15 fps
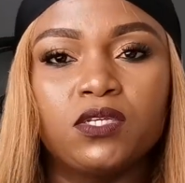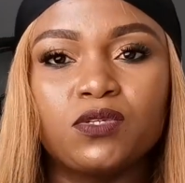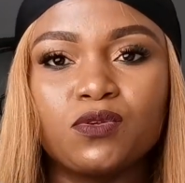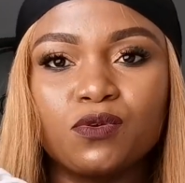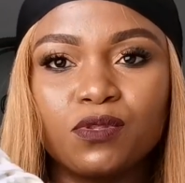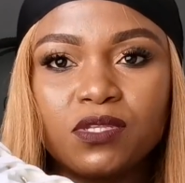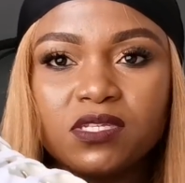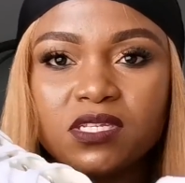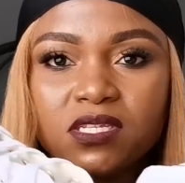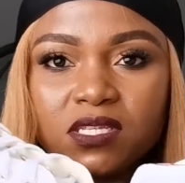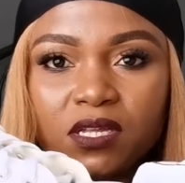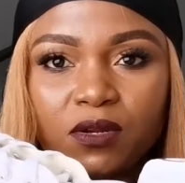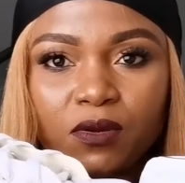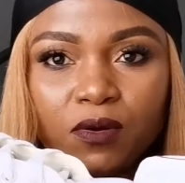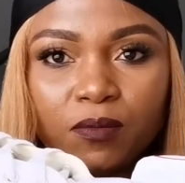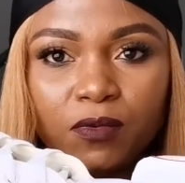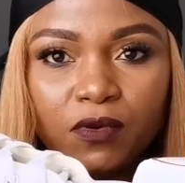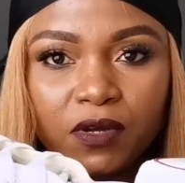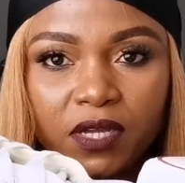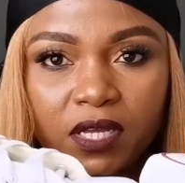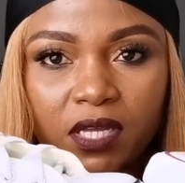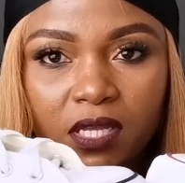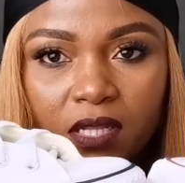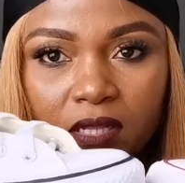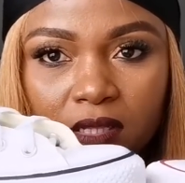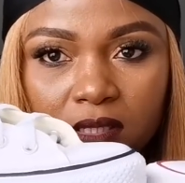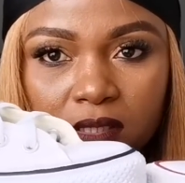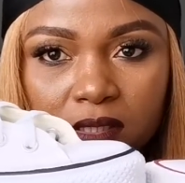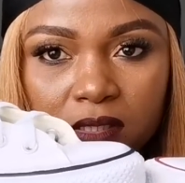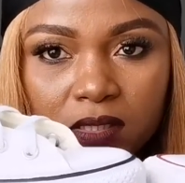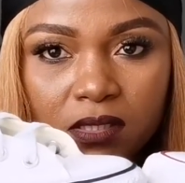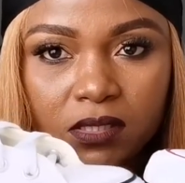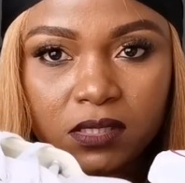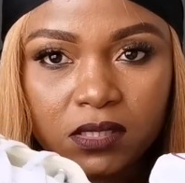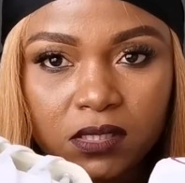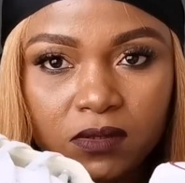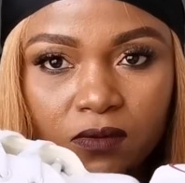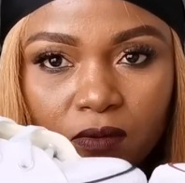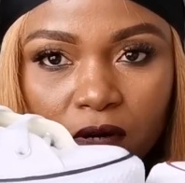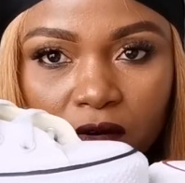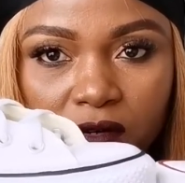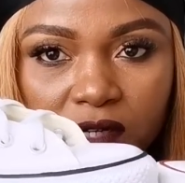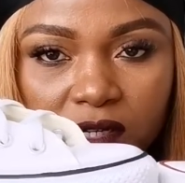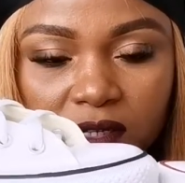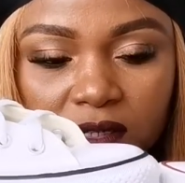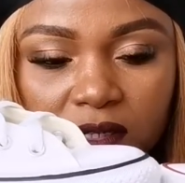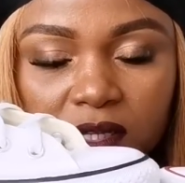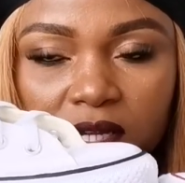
So this is the normal heel. Unaona?